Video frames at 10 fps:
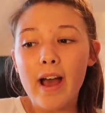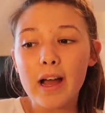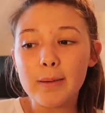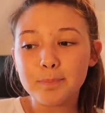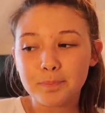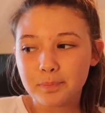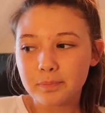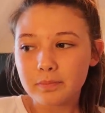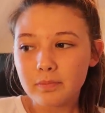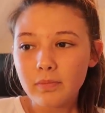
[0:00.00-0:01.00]
Um, We're
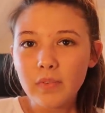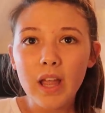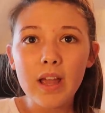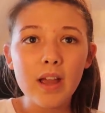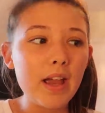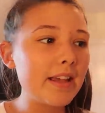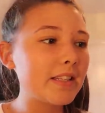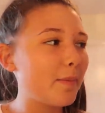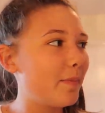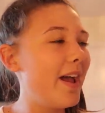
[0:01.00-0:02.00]
feeling a bit argumentative.